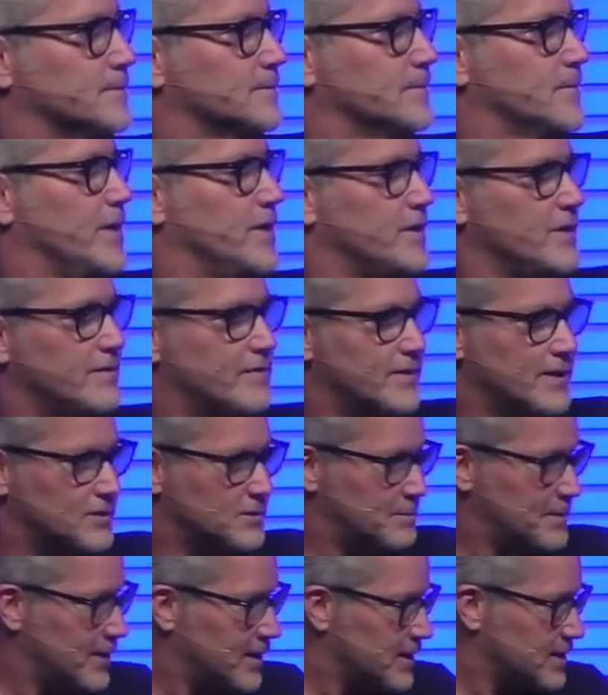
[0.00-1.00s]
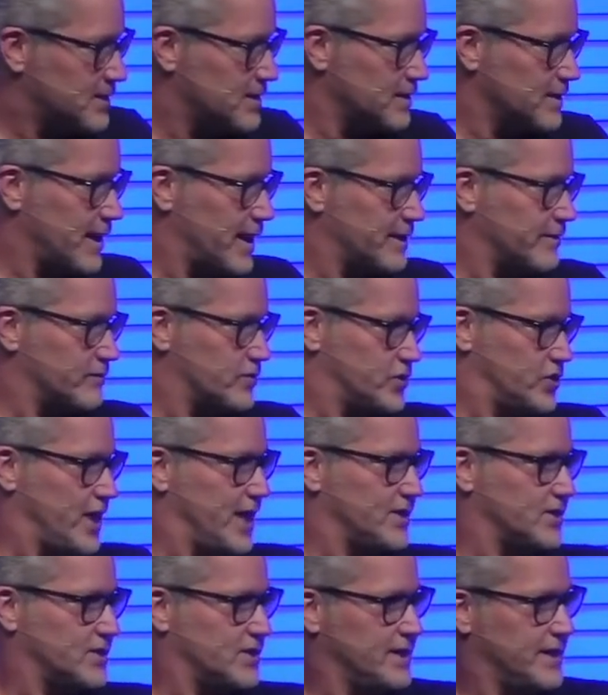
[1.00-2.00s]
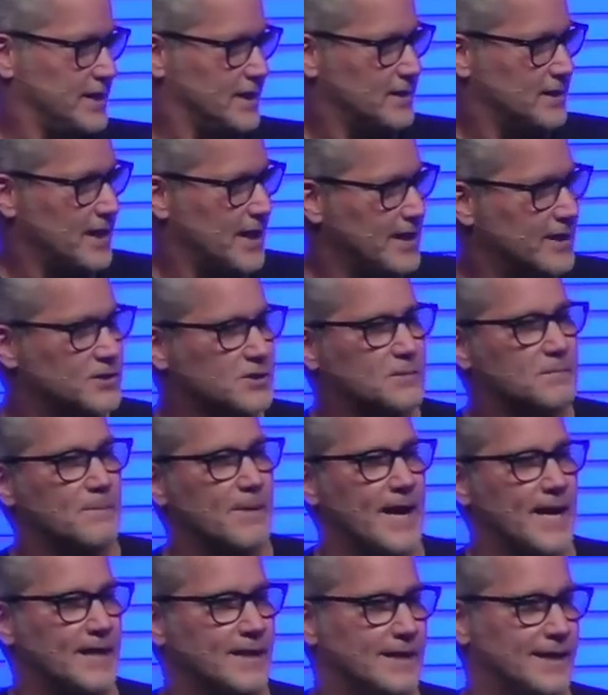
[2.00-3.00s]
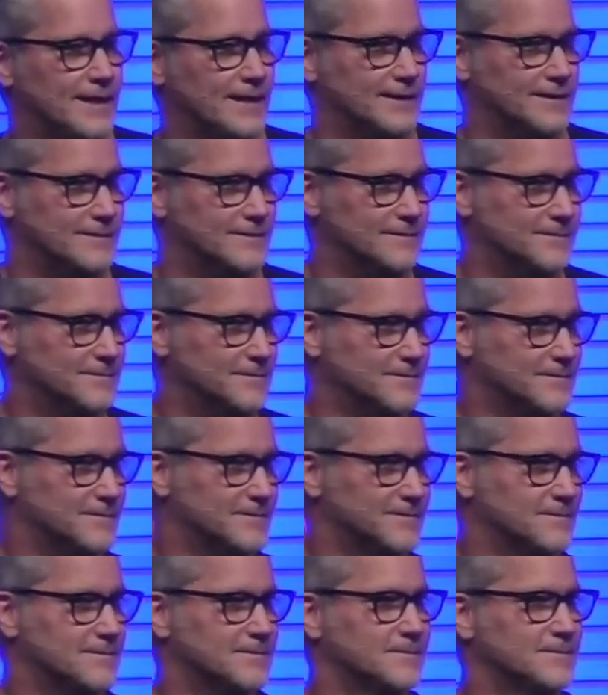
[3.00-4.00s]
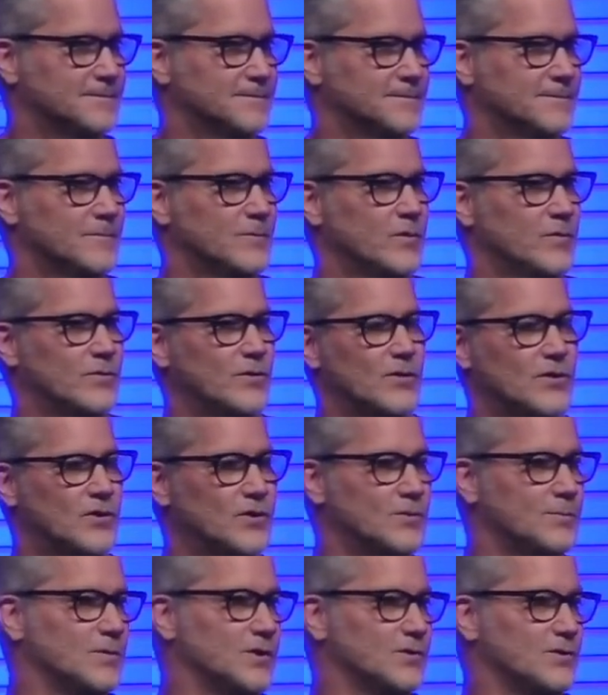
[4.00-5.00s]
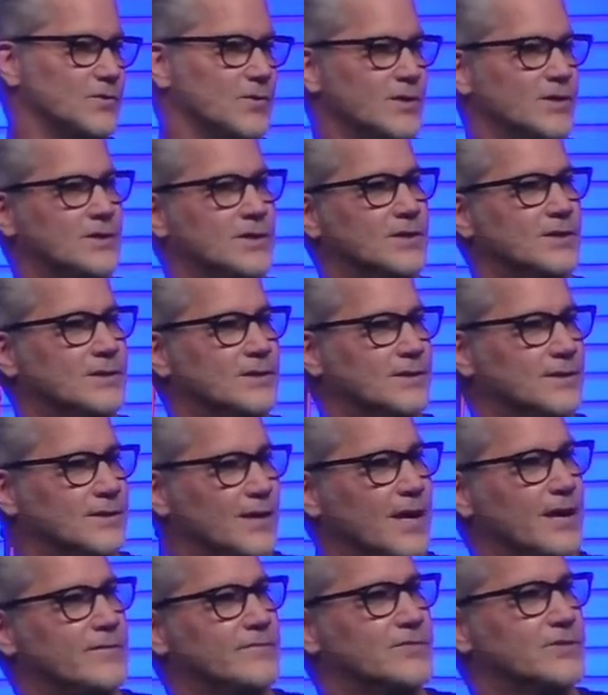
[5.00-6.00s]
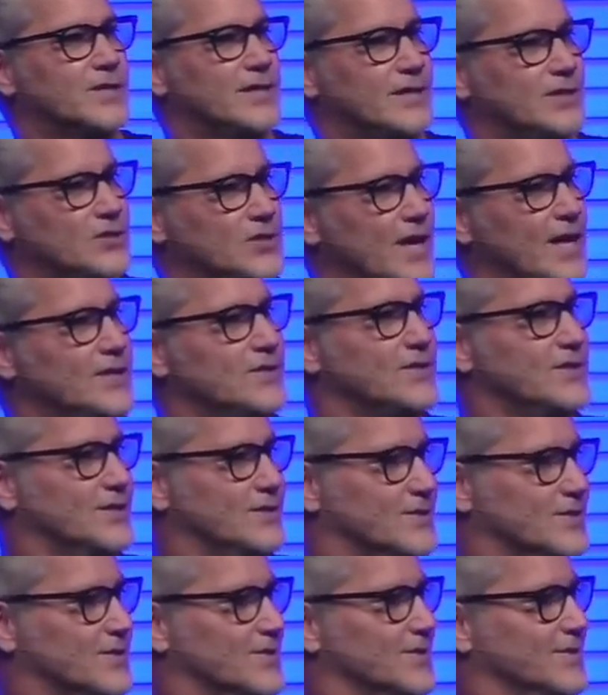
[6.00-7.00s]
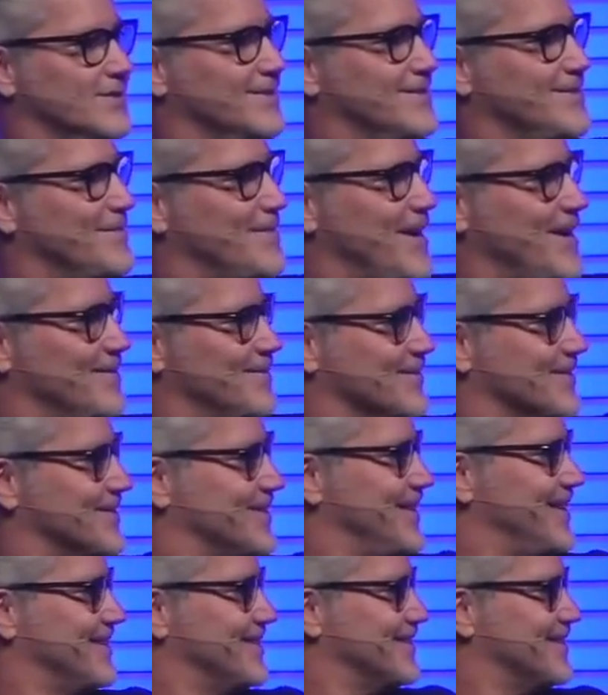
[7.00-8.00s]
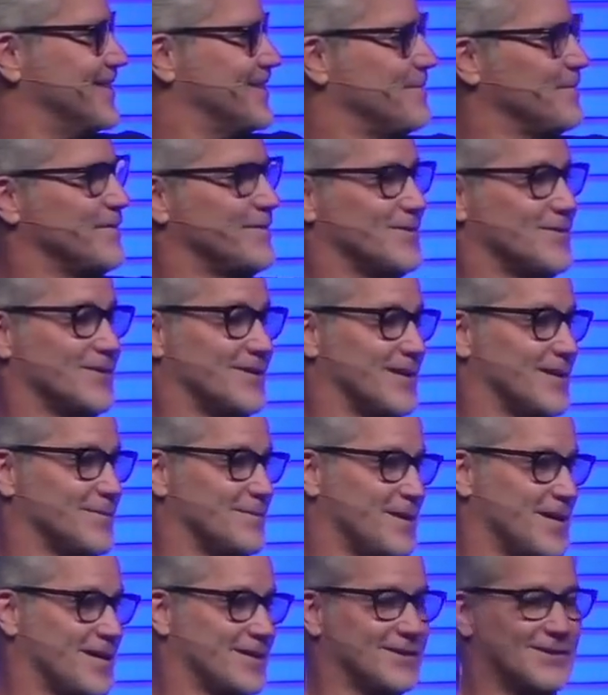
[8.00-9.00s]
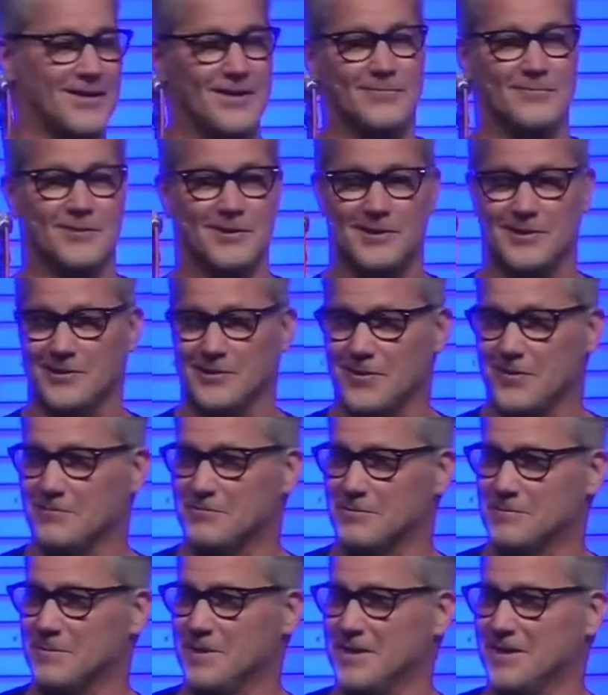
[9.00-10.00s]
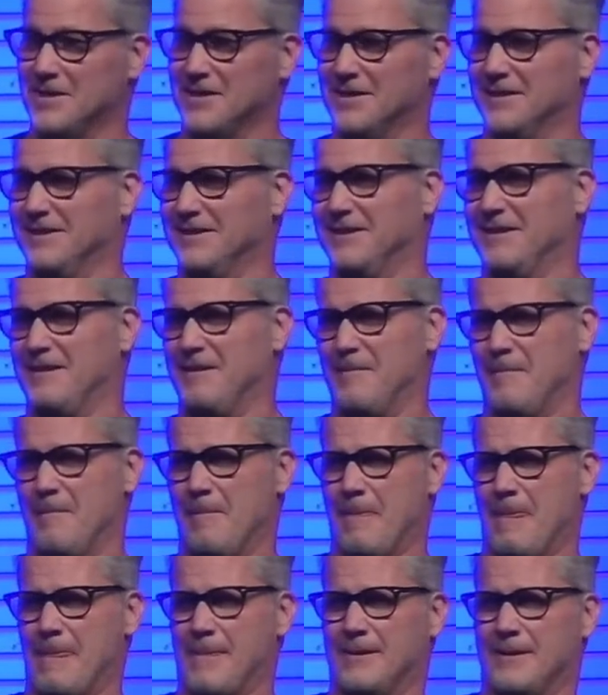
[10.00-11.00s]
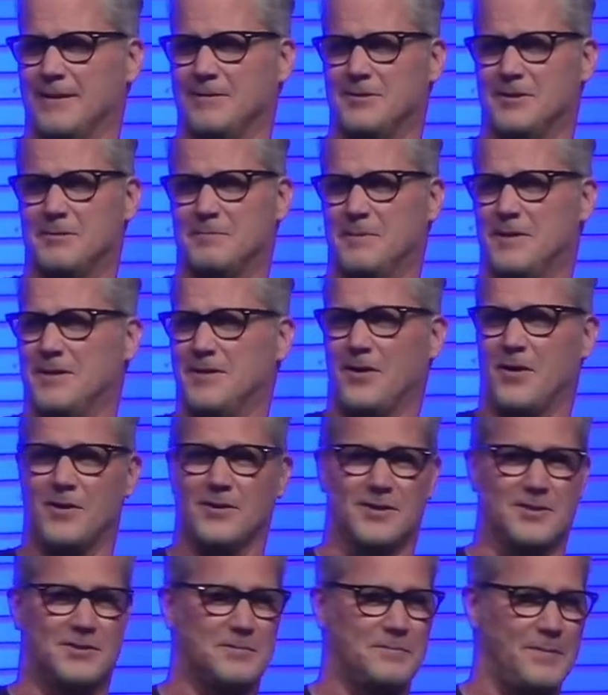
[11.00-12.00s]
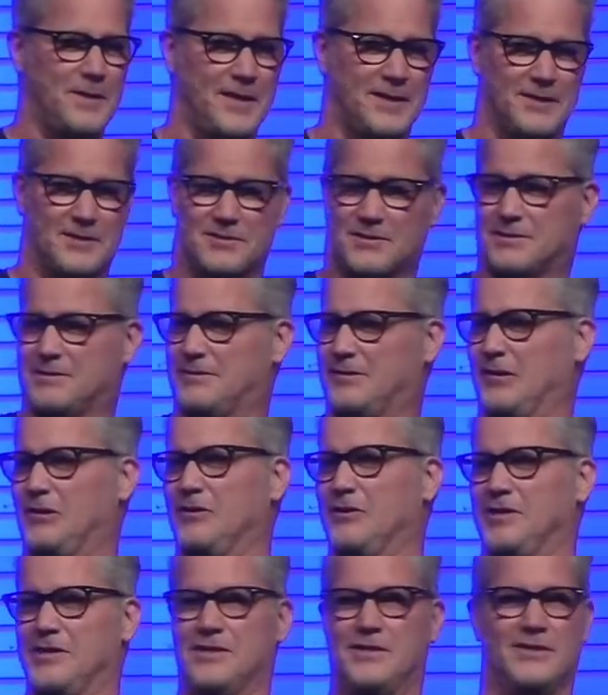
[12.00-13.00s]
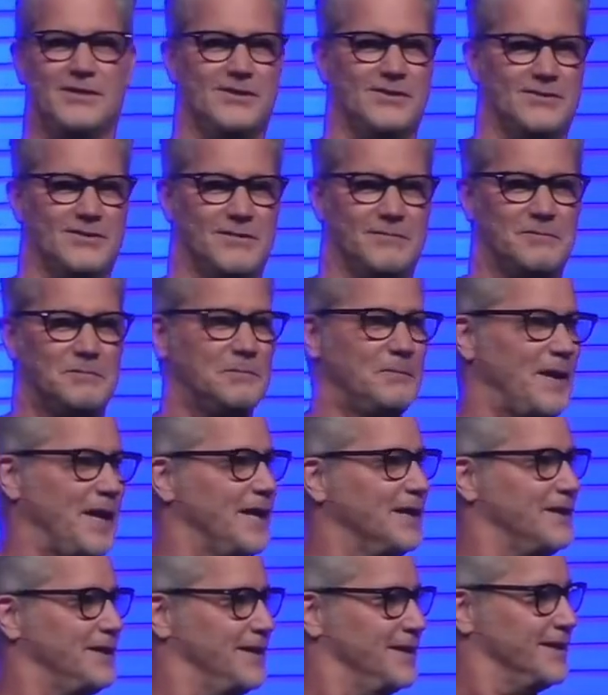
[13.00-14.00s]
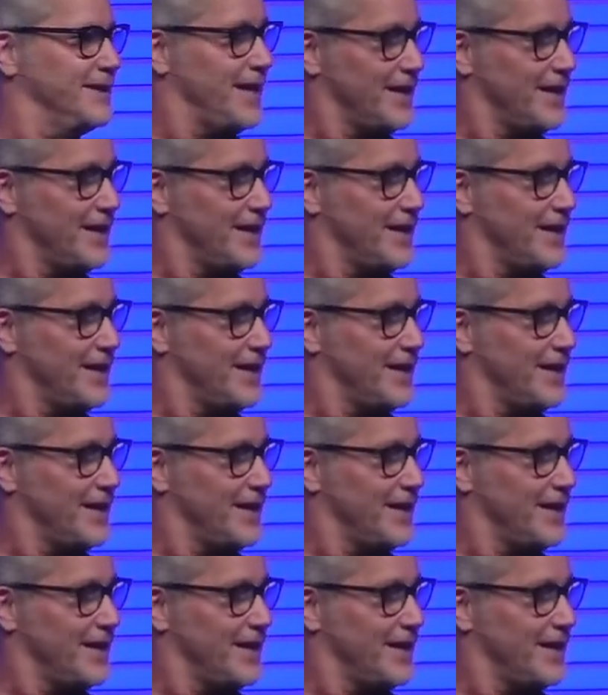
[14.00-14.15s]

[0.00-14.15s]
And you've experienced a lot of chastening, a lot of spanking for whom the Lord loves, he chastens, the Bible says. Some of you are like, man, God really loves me. It's just been all it's been is 30 years of spanking.